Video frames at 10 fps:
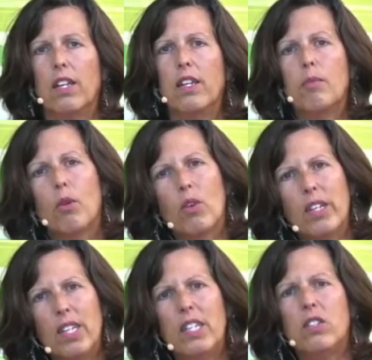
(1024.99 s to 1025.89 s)
but we're
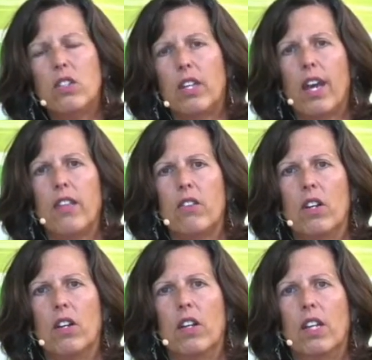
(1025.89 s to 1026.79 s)
in it
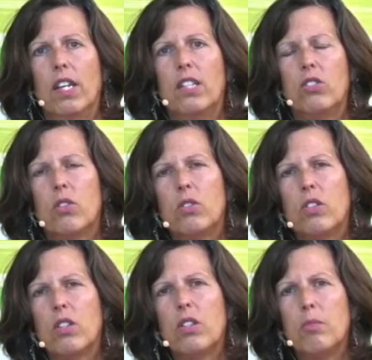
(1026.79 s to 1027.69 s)
together. And so it's
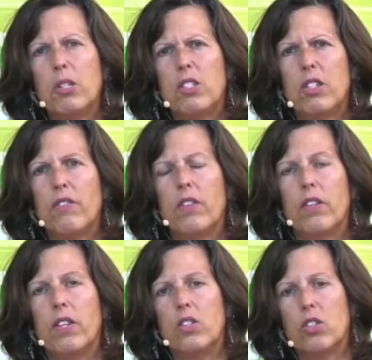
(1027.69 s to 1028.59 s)
a little bit
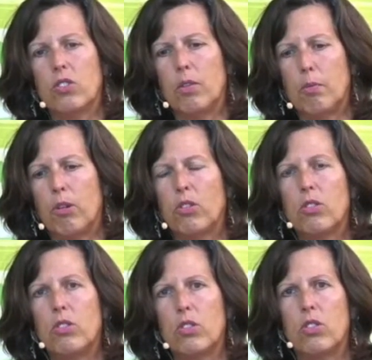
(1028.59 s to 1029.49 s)
different than just the
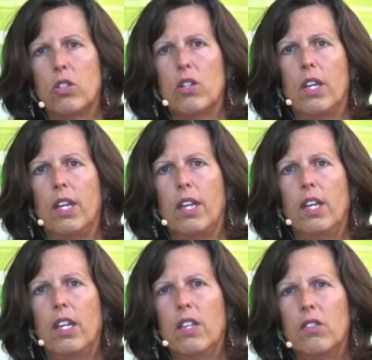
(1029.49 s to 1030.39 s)
personal journey.
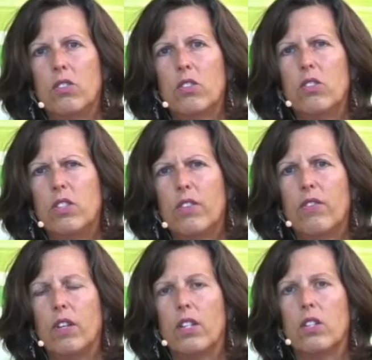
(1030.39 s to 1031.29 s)
This is
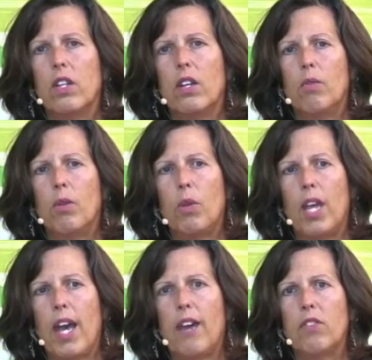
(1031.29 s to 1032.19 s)
different when we
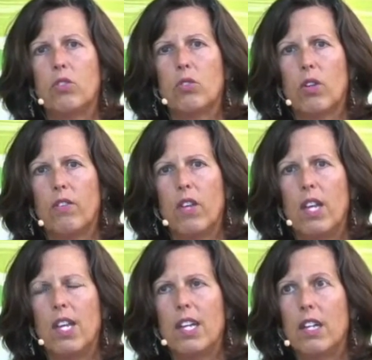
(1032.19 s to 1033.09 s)
have this sort of
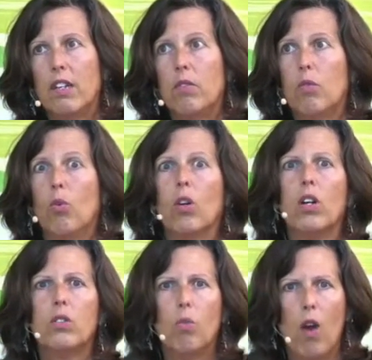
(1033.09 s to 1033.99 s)

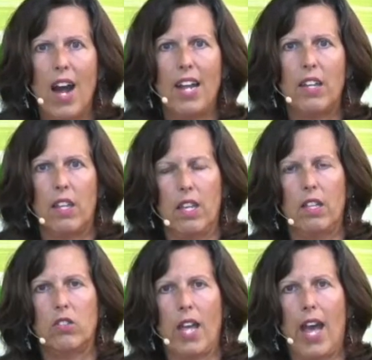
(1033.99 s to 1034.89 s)
worldwide
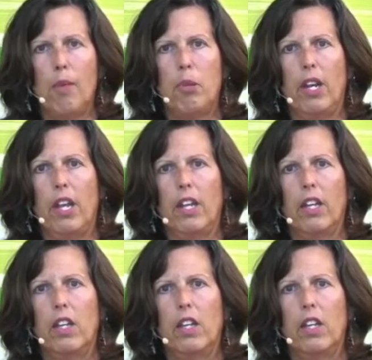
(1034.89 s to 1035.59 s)
things happening